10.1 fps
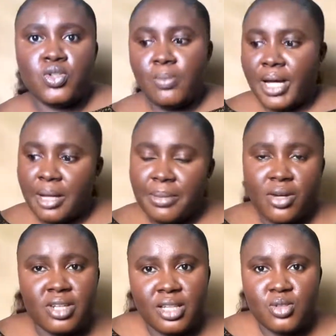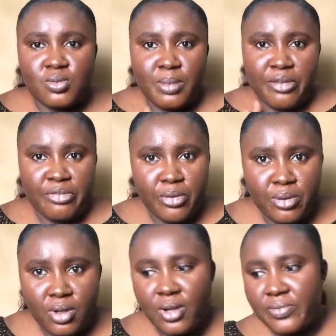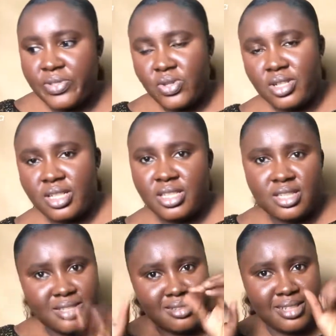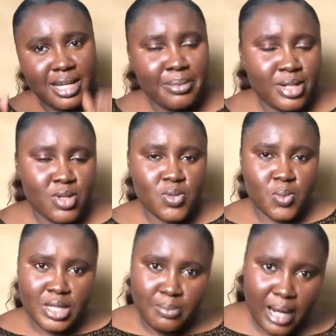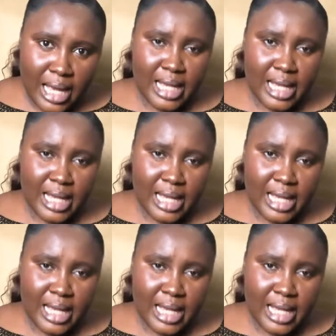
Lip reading: So my camera connected to my phone. All of a sudden, the camera just went blank.